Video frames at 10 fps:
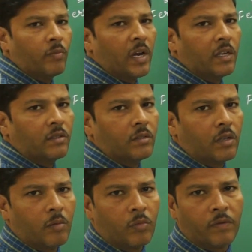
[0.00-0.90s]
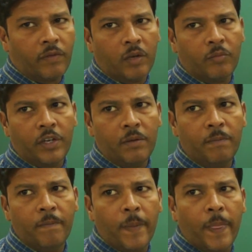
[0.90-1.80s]
to balance the number of
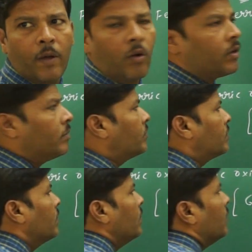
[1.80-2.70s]
aluminium atoms.